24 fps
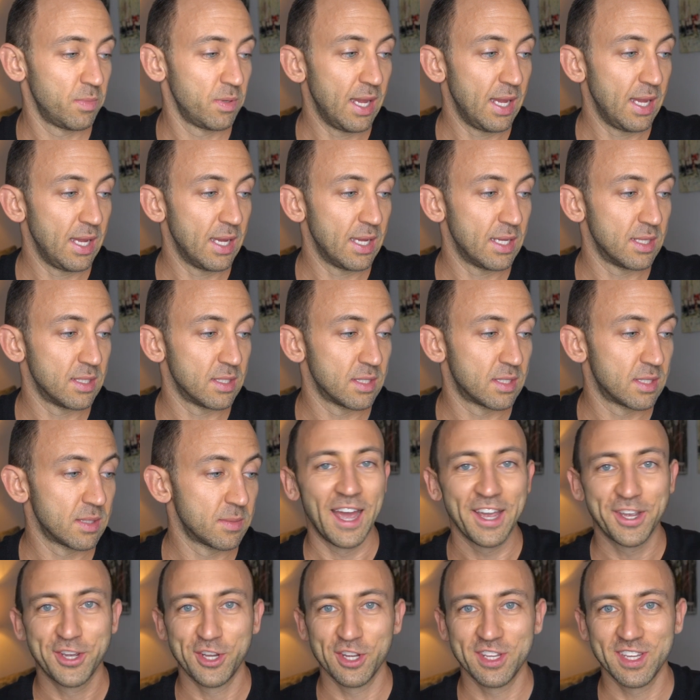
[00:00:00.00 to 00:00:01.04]
And
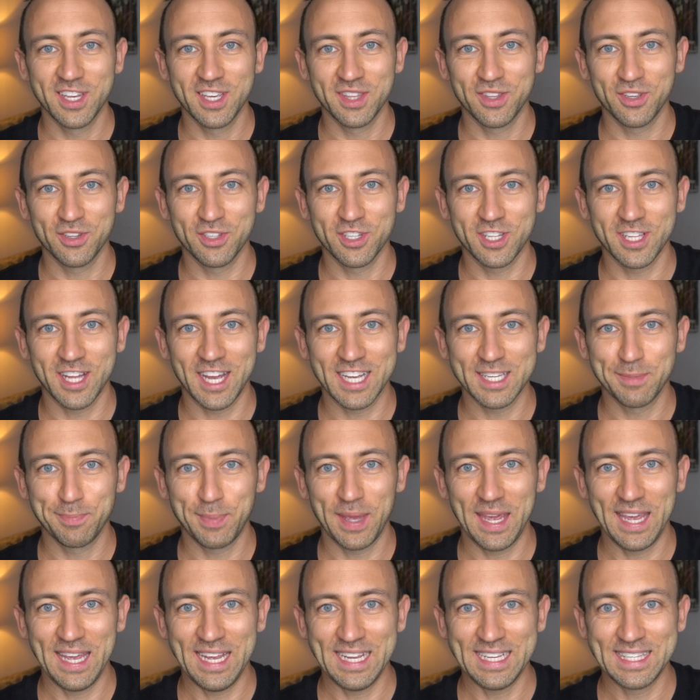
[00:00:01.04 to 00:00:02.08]
I couldn't get those glass
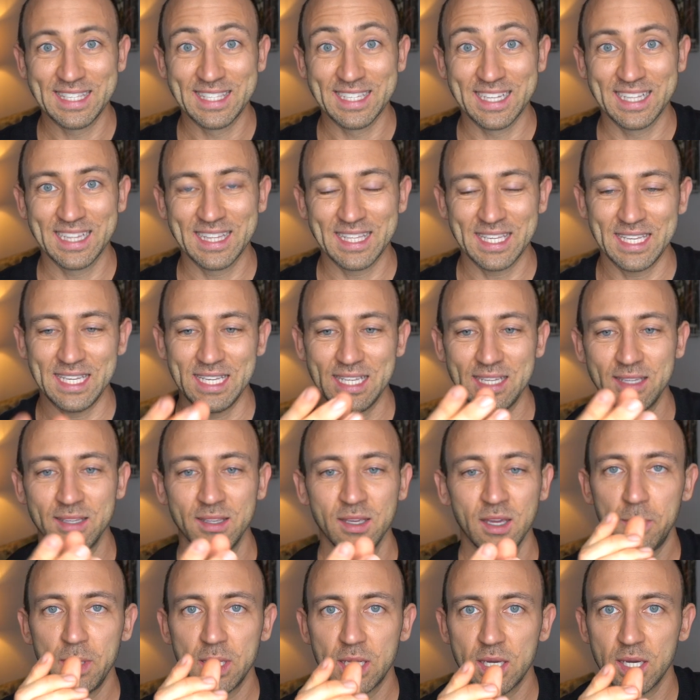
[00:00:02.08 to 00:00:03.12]
panes clean,
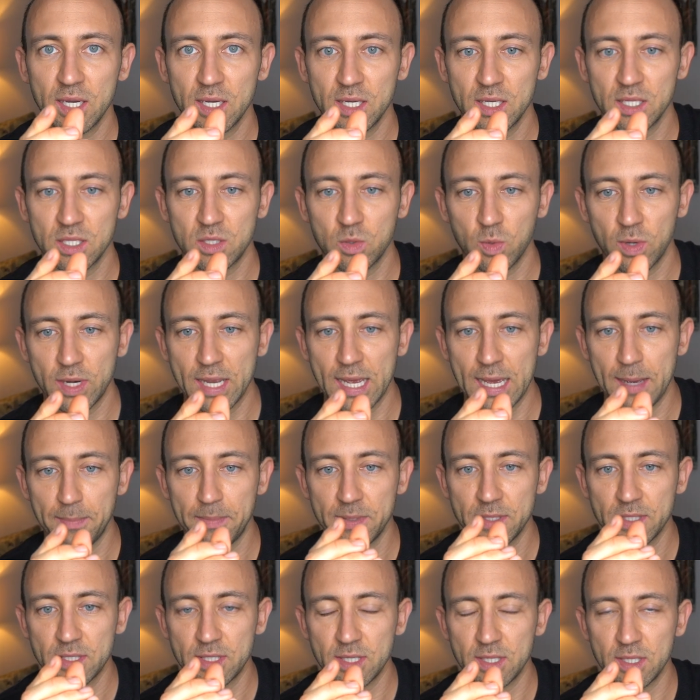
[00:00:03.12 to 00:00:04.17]
because what
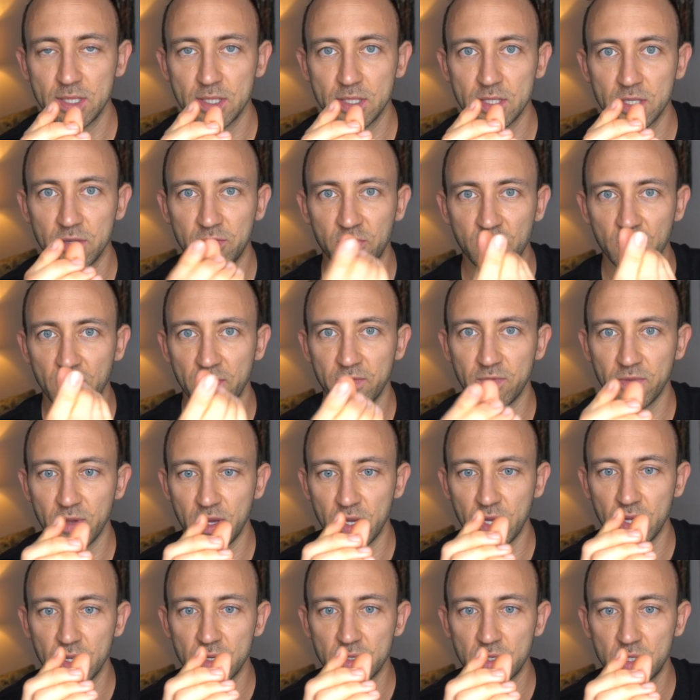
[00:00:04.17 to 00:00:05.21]
happens is if you
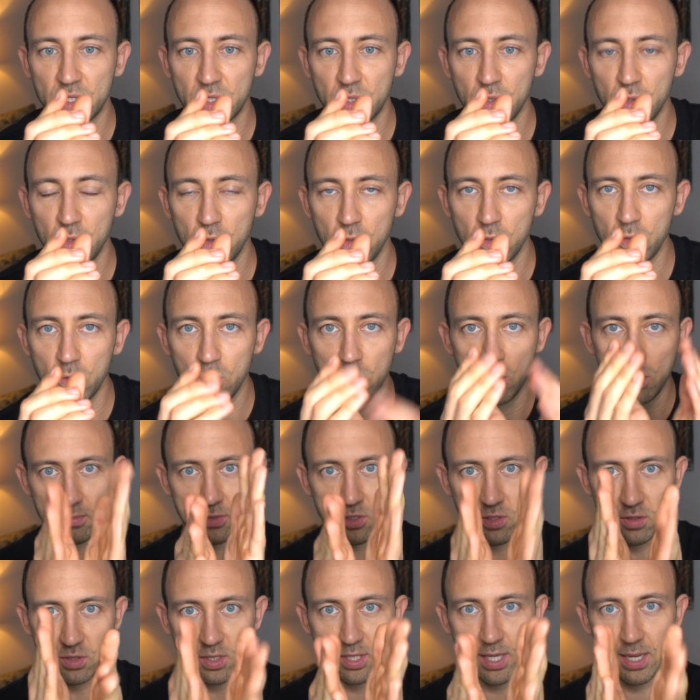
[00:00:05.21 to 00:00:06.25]
have two
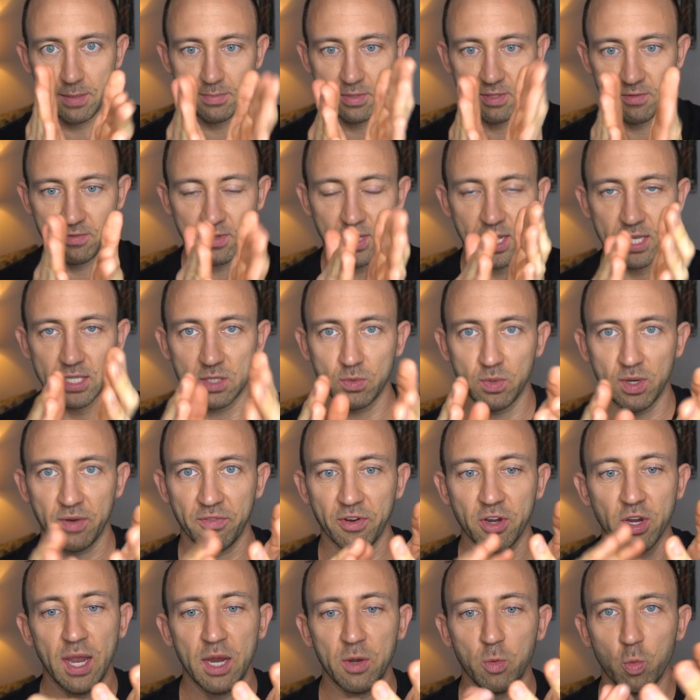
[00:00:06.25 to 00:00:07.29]
slabs of glass or
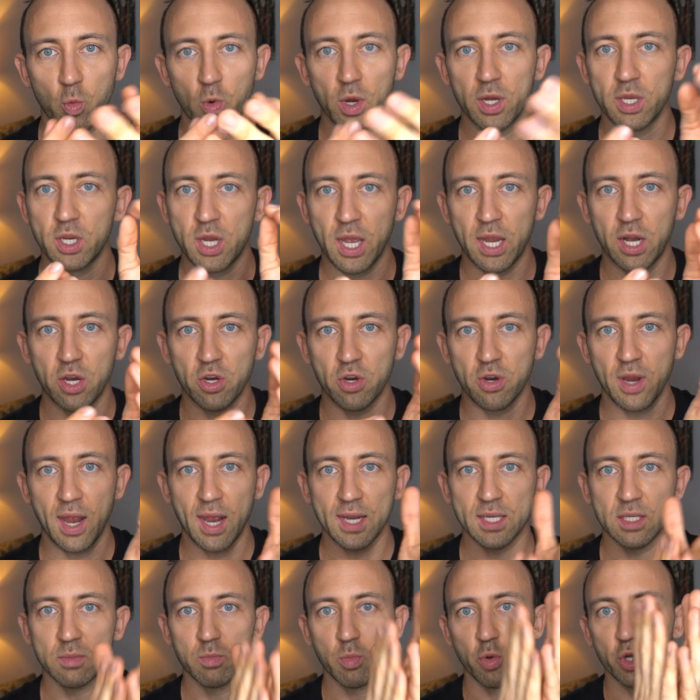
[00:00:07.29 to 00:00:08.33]
whatever, and one kind of
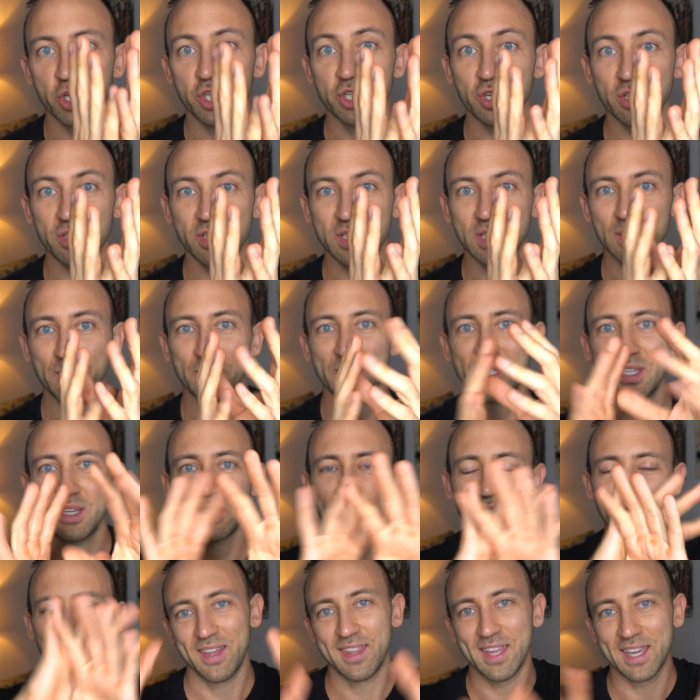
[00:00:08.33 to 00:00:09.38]
cracks, moisture seeps
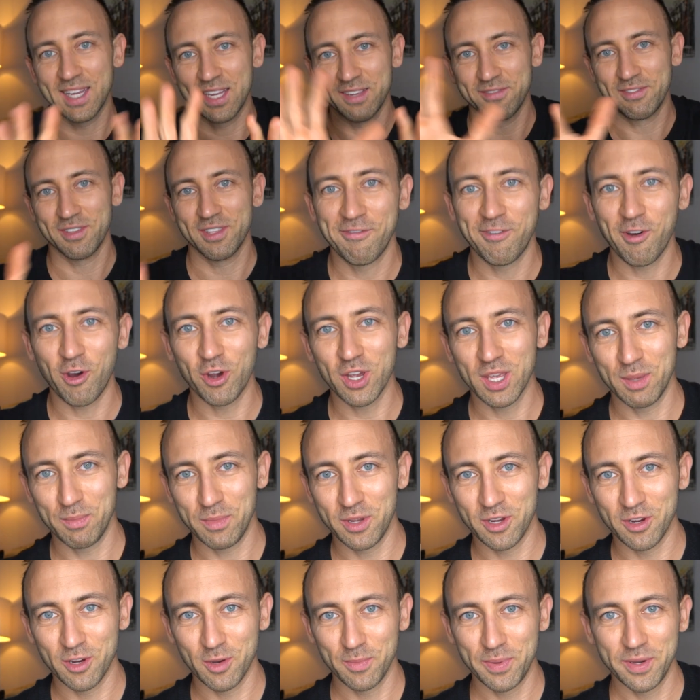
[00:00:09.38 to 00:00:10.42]
in, and that gives it foggy
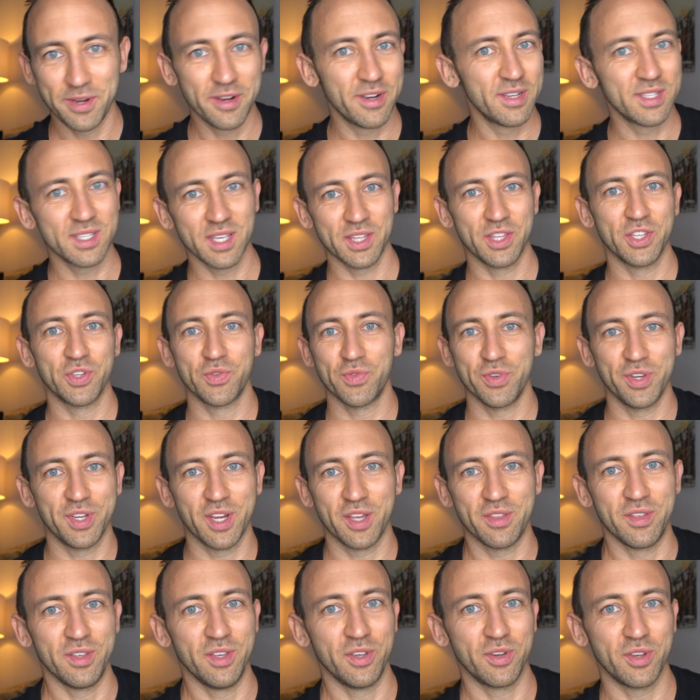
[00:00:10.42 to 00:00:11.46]
mirror appearance, and there's really
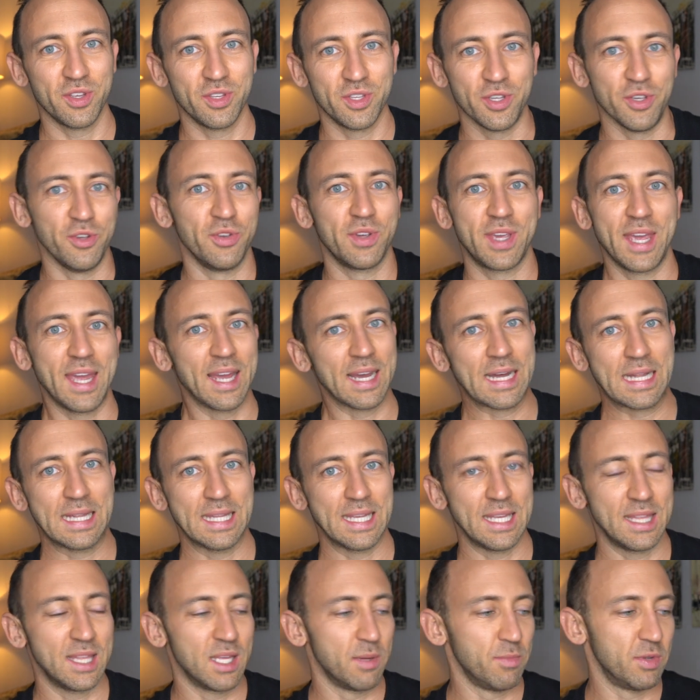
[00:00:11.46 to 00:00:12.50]
nothing you can do. You can't
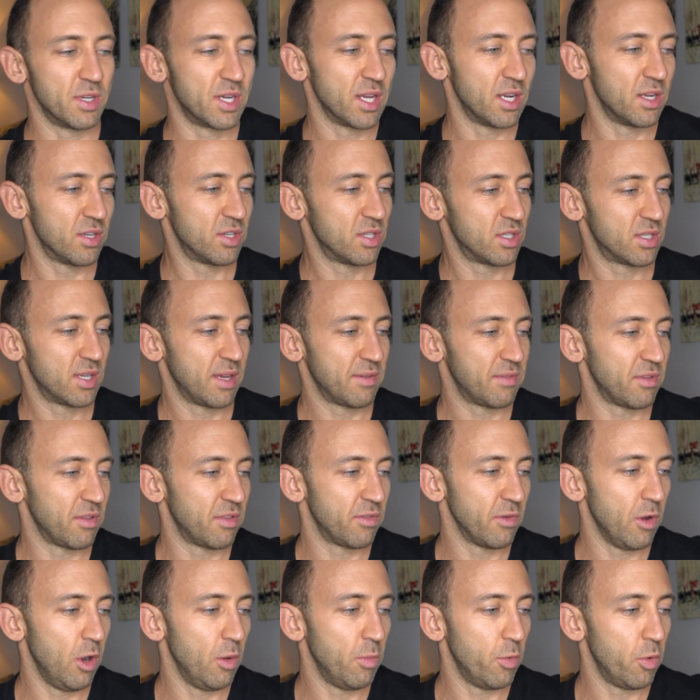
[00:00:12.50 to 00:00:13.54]
clean them. You kind of just have to
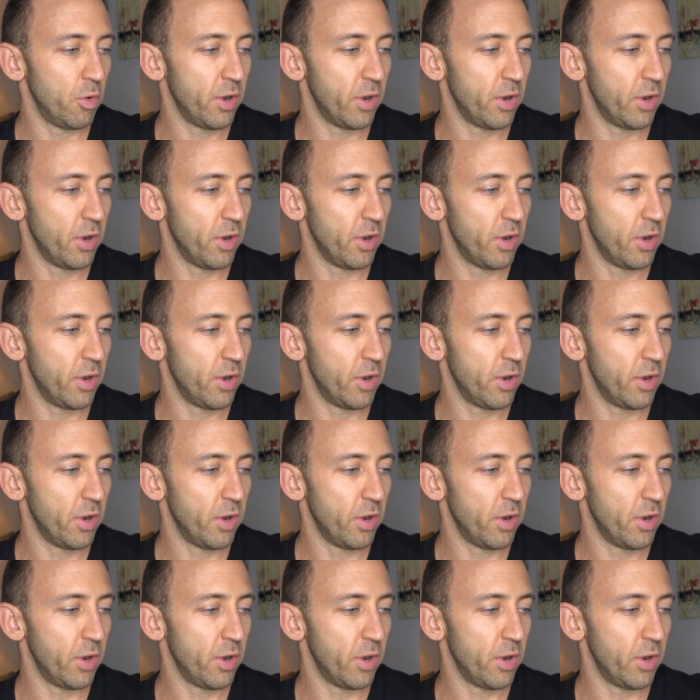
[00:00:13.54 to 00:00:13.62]
throw them